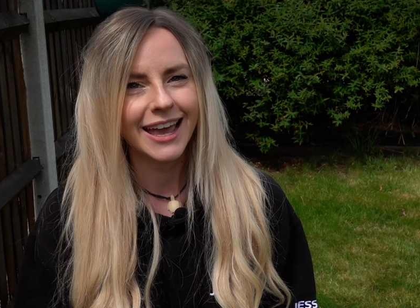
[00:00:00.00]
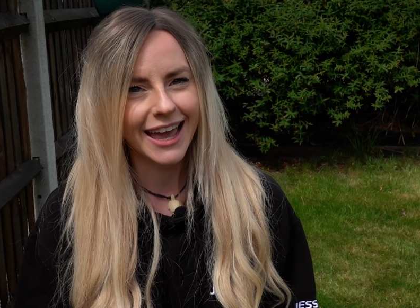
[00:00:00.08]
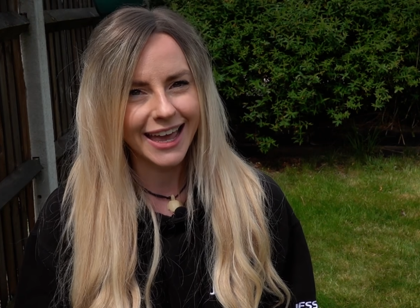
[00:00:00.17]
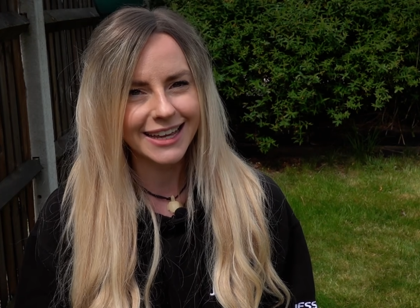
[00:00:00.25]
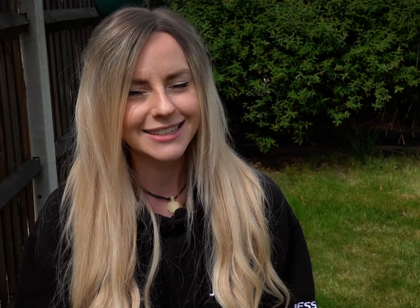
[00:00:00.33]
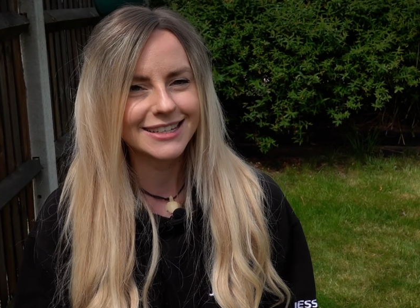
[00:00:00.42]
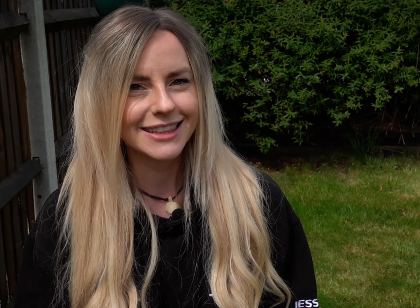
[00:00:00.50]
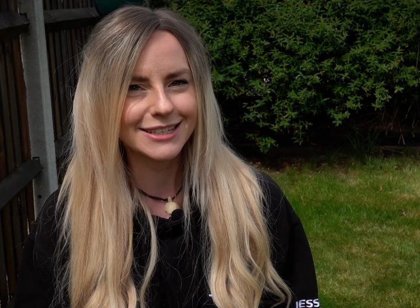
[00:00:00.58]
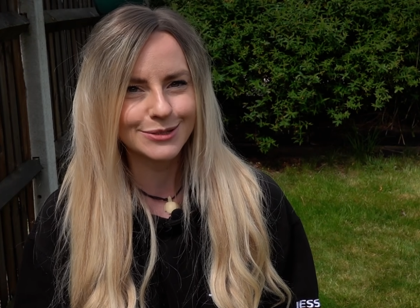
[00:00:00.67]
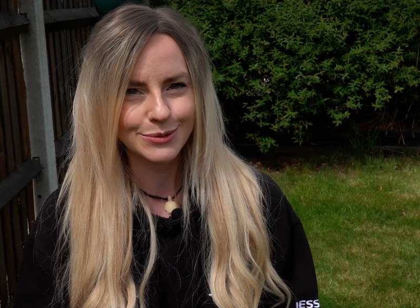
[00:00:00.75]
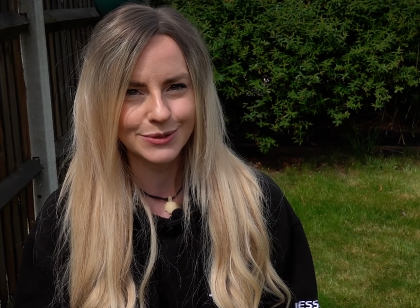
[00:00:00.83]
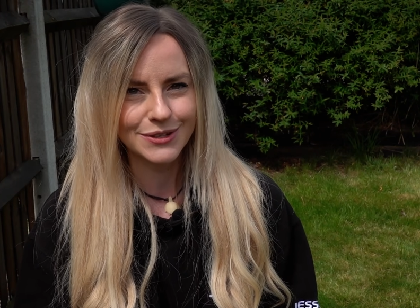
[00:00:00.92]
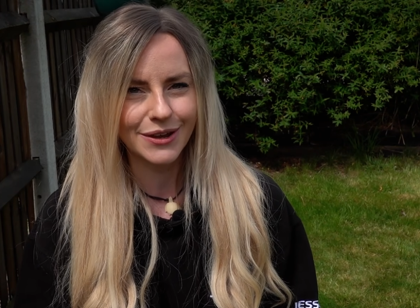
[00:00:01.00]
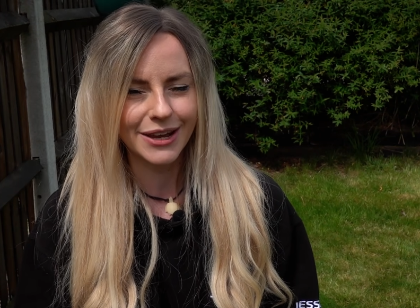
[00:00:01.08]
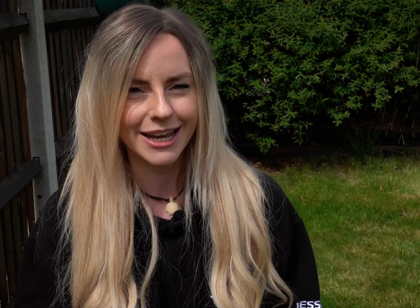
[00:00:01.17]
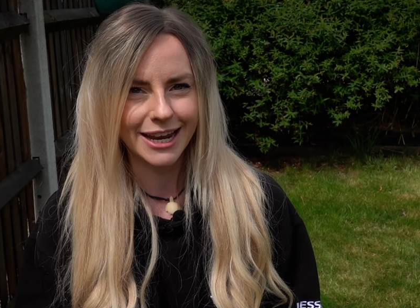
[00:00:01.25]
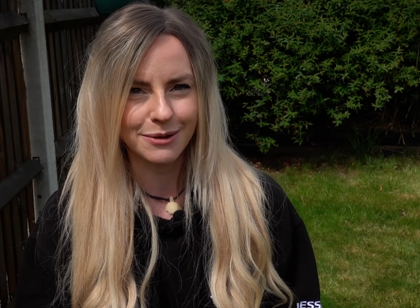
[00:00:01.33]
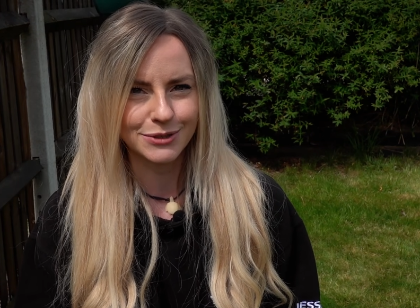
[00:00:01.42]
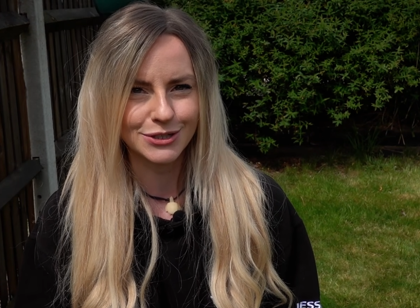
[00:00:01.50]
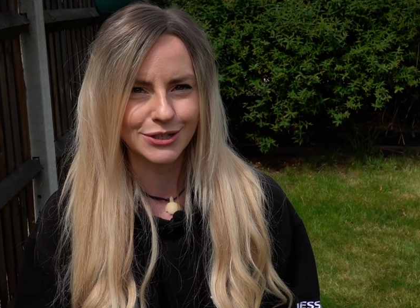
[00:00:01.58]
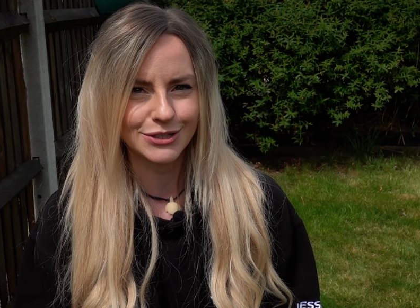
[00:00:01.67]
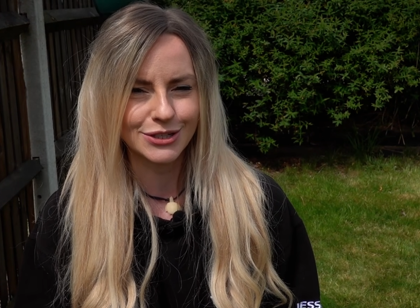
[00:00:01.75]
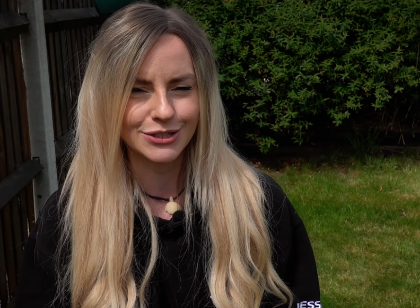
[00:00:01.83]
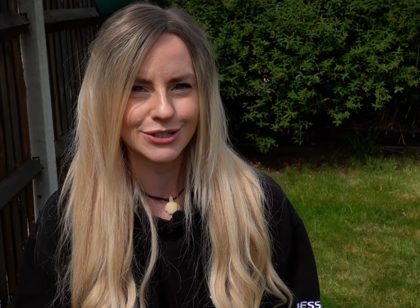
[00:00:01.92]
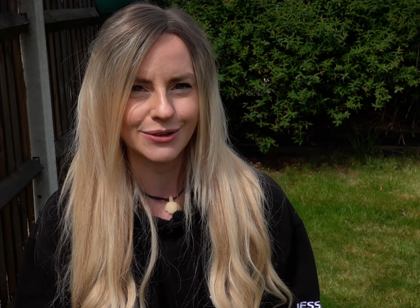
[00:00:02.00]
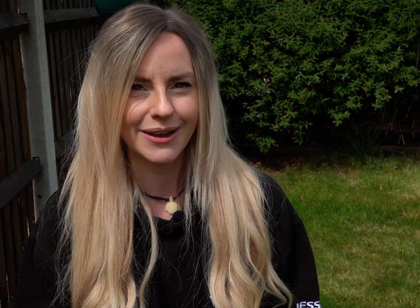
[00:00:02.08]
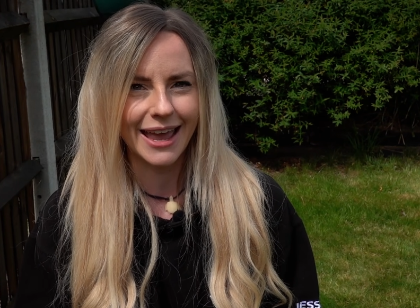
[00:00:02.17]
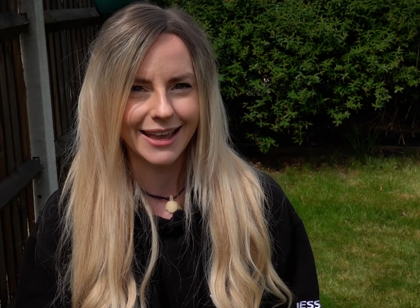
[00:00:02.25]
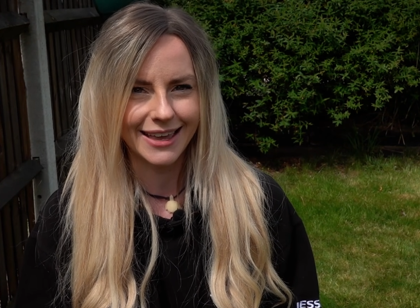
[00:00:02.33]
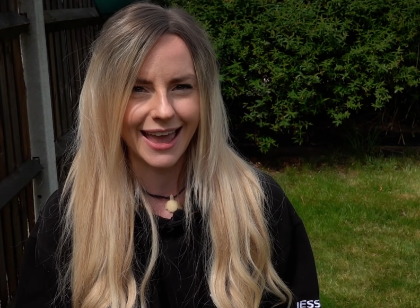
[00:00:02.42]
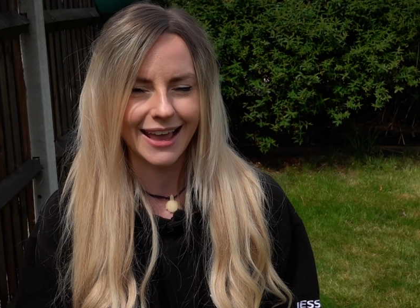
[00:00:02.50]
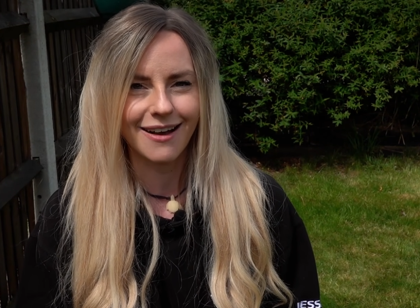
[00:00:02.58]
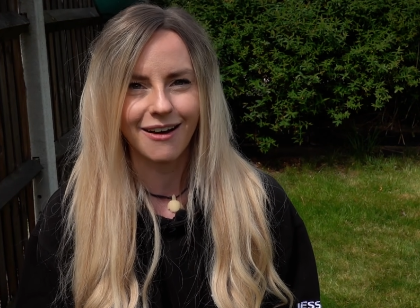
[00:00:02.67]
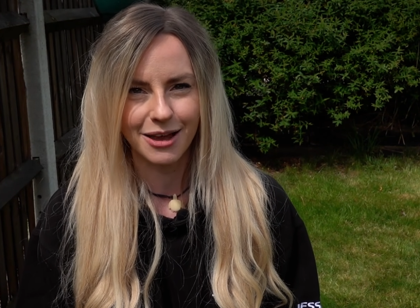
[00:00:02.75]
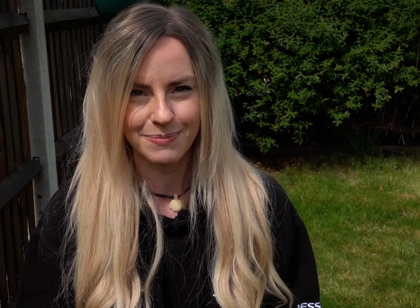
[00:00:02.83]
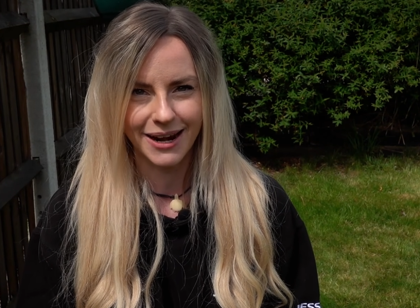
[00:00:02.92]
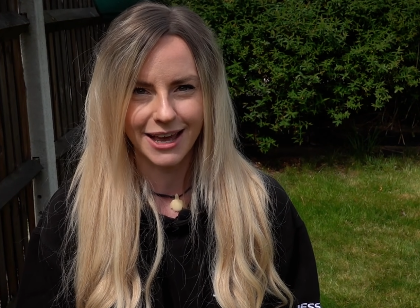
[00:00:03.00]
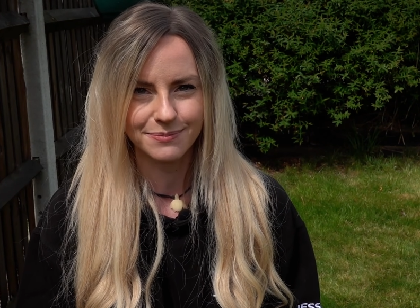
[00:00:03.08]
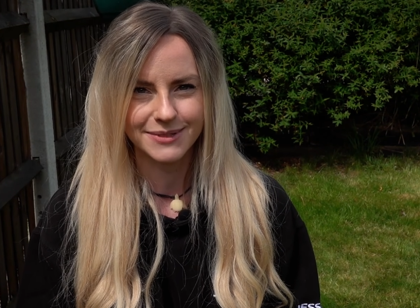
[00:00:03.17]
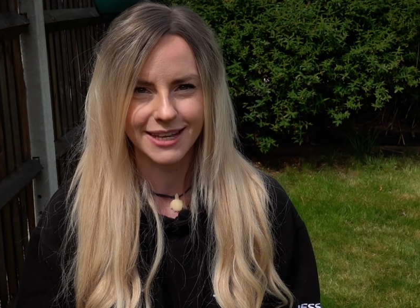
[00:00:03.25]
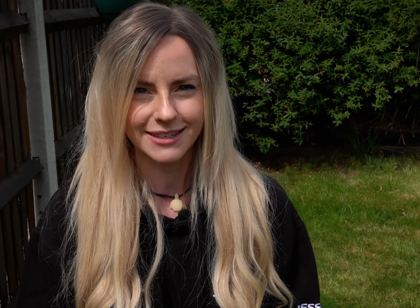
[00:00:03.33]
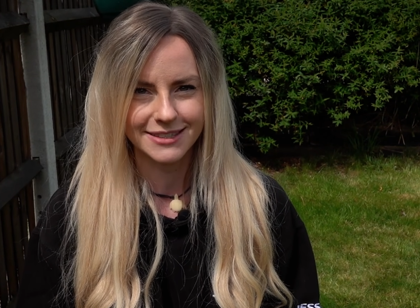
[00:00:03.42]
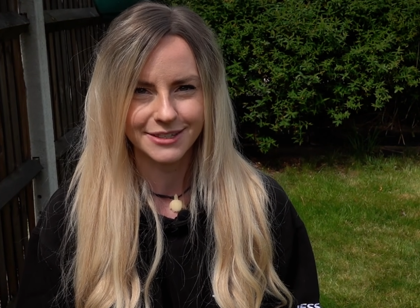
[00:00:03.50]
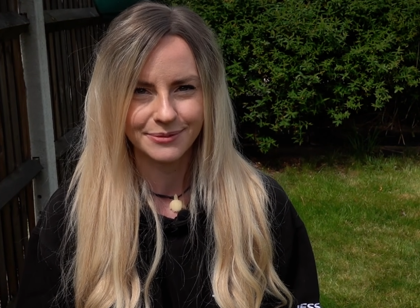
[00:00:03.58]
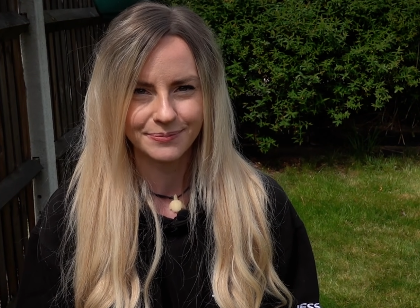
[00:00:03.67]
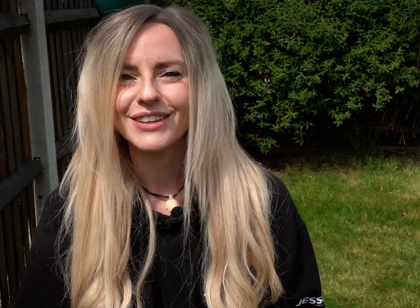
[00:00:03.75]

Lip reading: and this also enables you to shoot 8K hyperlapses.